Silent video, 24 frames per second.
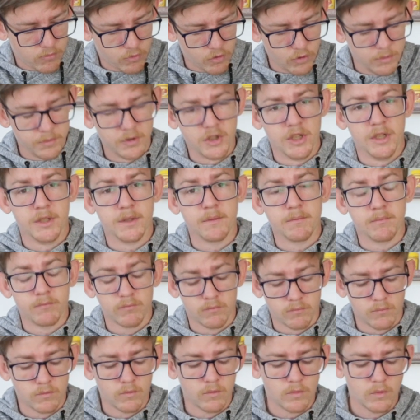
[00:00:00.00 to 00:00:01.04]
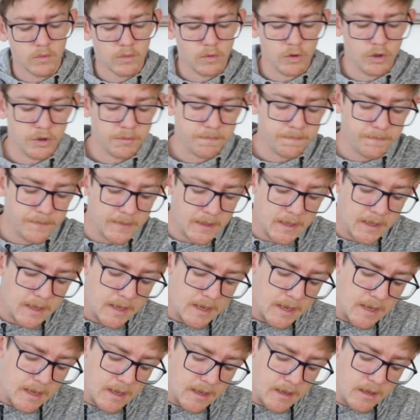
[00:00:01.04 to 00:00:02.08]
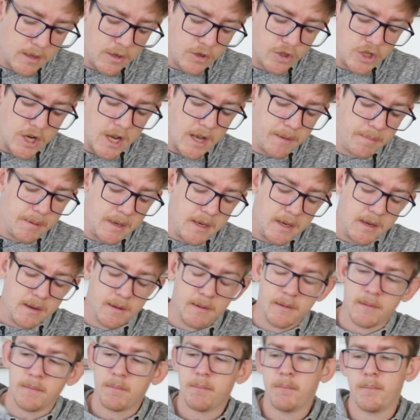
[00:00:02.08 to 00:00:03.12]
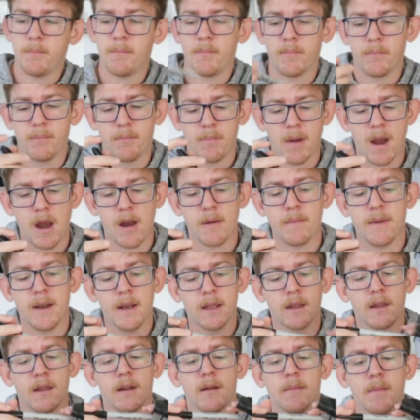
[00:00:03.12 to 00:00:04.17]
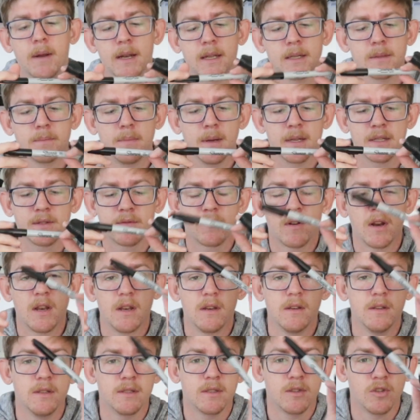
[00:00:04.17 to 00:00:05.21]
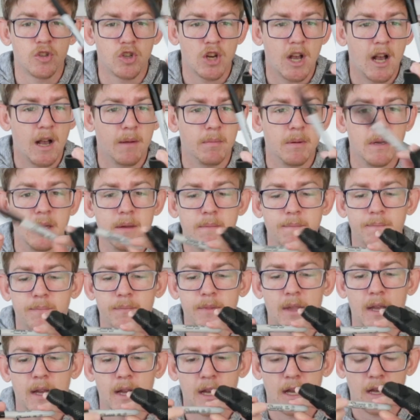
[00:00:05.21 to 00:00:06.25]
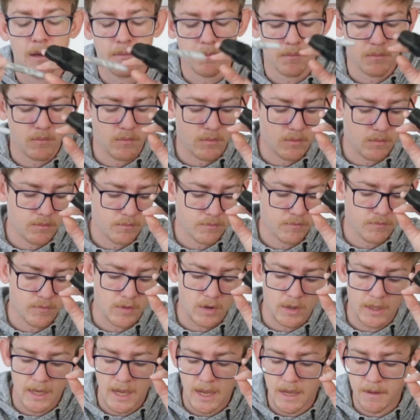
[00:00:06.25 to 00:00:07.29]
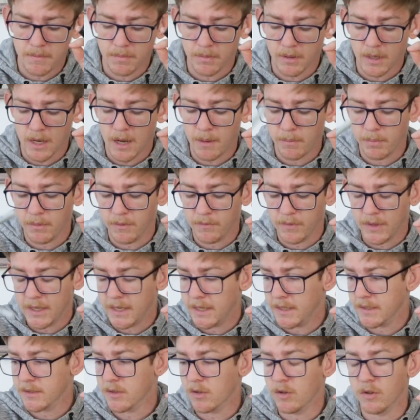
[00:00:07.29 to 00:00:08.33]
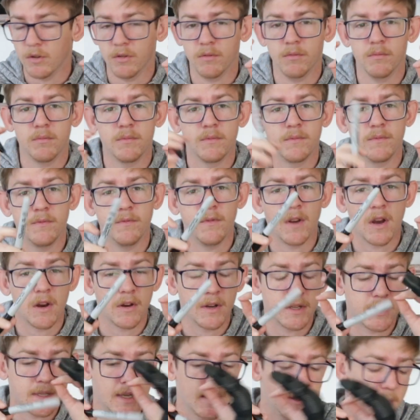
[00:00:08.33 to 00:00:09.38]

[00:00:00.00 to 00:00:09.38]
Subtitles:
trauma shears, good. Sharpie, paramedic and a medic's best friend is the Sharpie. I keep a couple of these on various